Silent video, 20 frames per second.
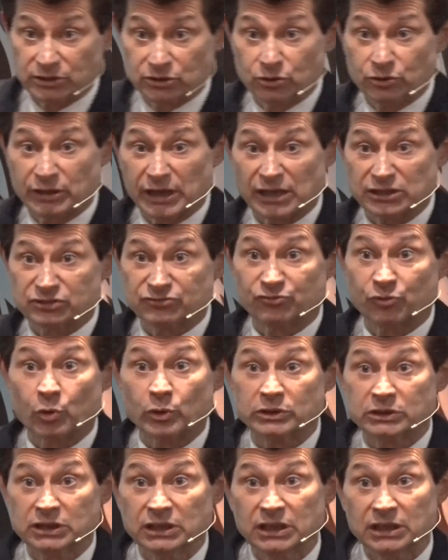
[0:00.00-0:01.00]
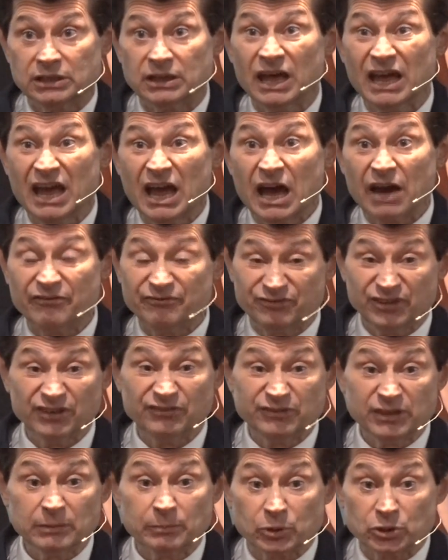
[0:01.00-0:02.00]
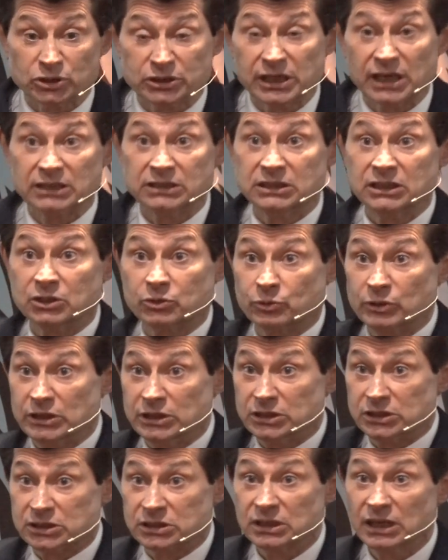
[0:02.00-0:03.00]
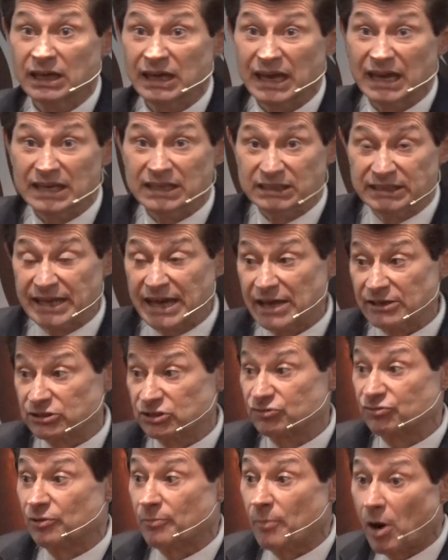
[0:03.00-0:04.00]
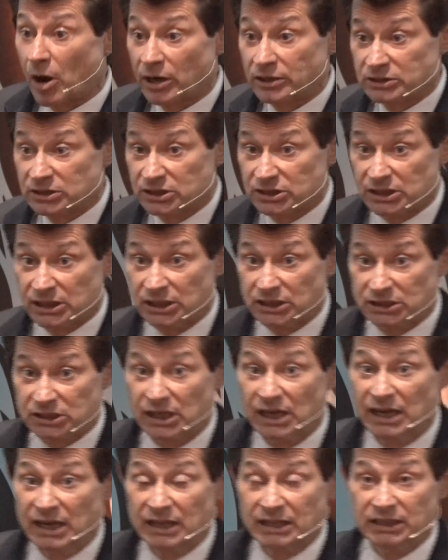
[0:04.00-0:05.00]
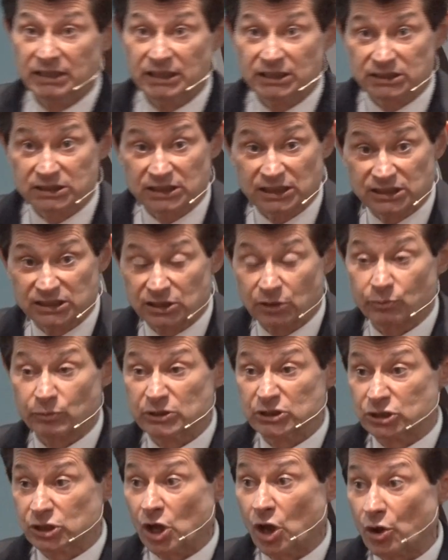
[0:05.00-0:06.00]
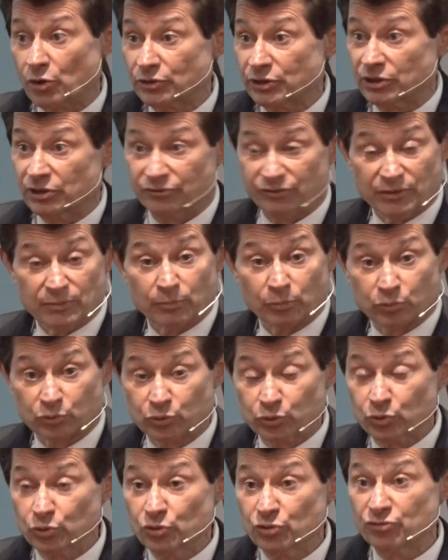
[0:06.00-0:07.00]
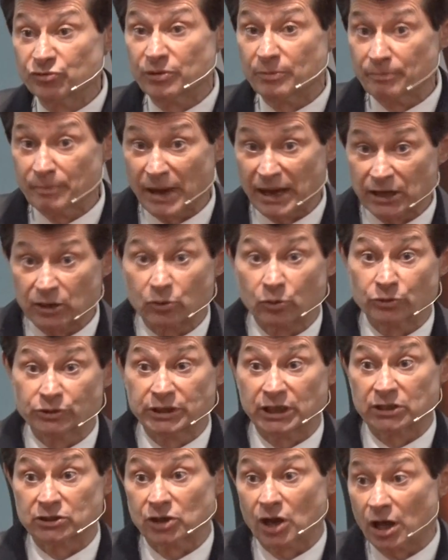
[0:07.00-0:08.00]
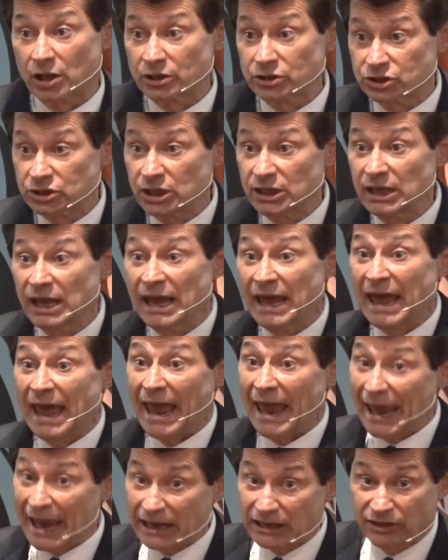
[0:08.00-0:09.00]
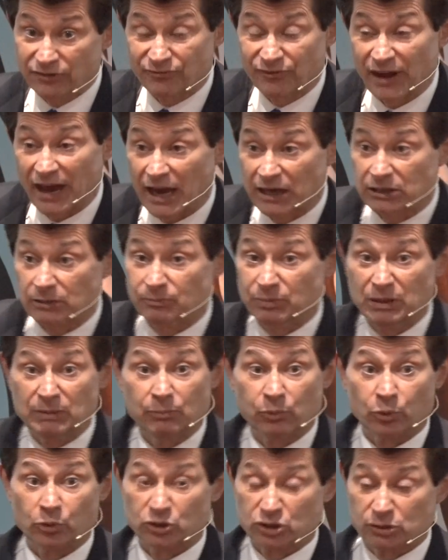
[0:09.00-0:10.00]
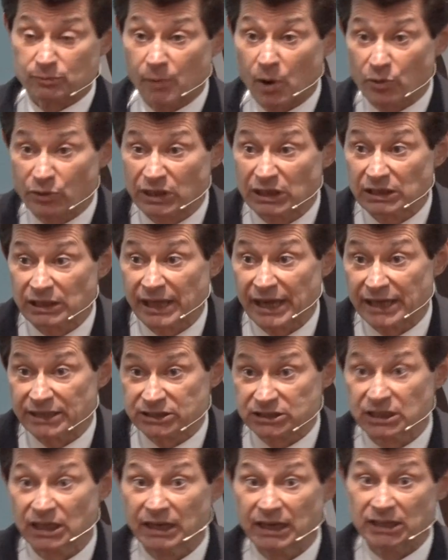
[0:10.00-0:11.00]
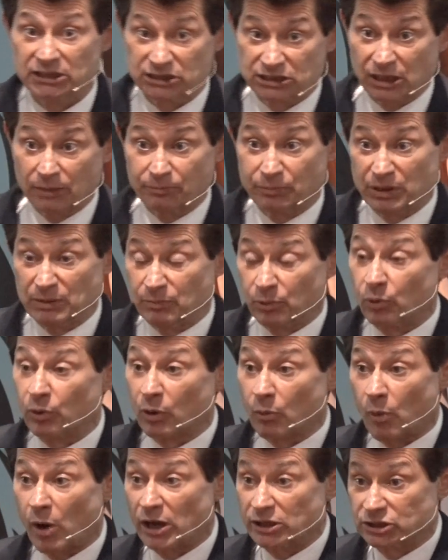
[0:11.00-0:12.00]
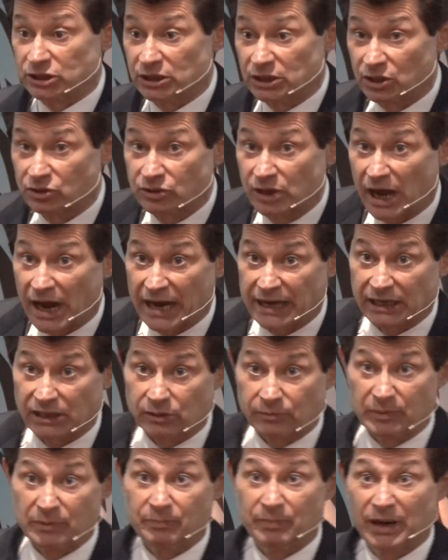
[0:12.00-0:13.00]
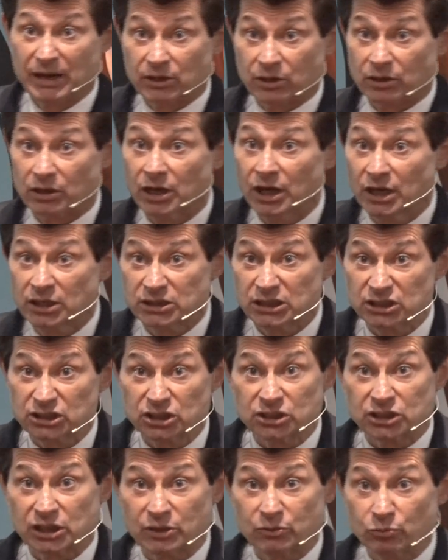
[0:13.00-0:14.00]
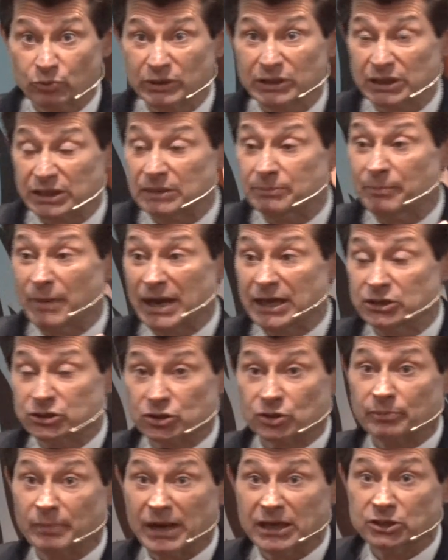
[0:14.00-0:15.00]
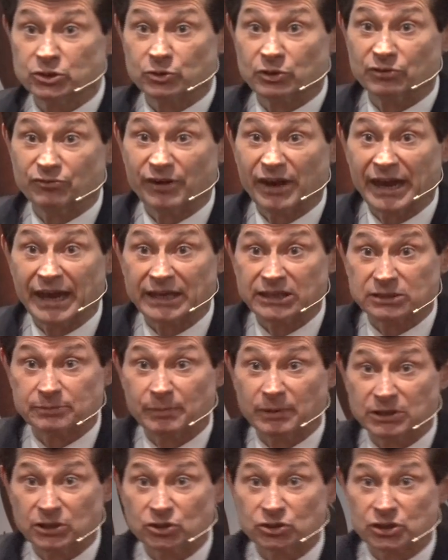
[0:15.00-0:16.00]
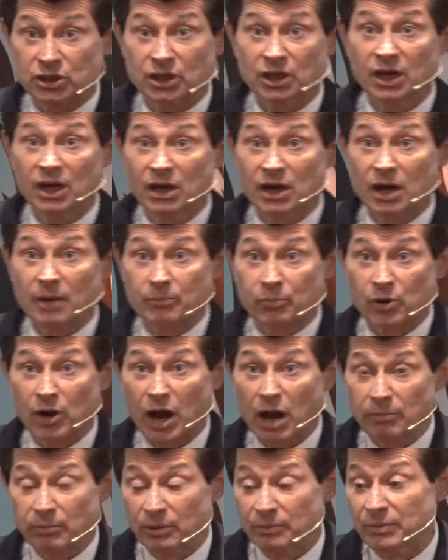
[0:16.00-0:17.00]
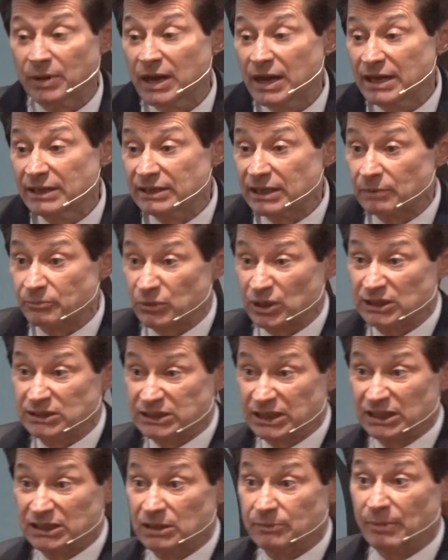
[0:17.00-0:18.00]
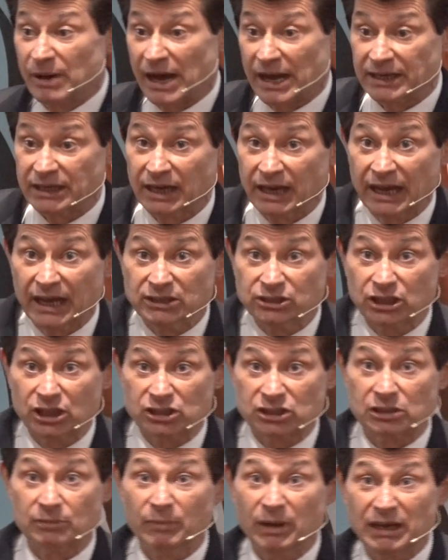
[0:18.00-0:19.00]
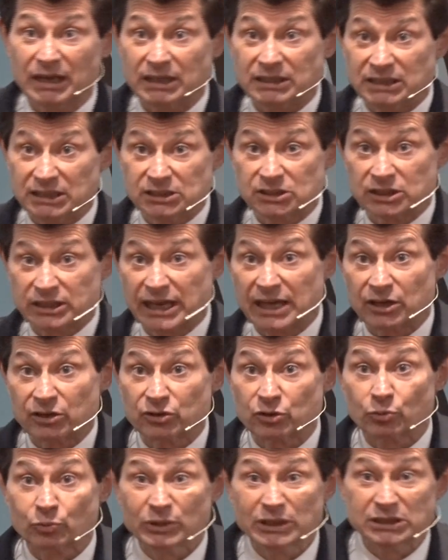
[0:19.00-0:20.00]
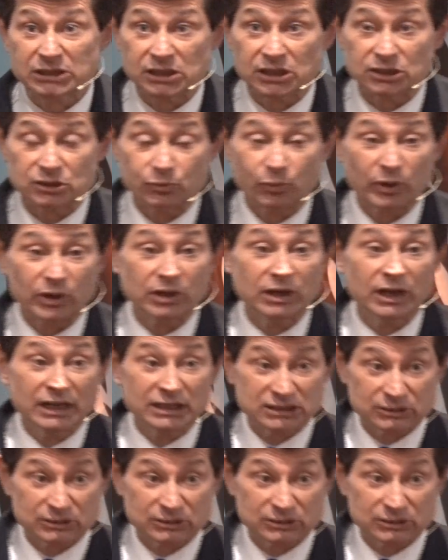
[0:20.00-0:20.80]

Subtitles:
2014, a 50% decrease in deaths from heart disease. This is a result of improved medical technology and the fact that people are smoking less and some people are watching their diet a little bit better. This is a really major, major advance, but there's a problem that I'm going to tell you about in just a minute. These, again, are the reasons. We're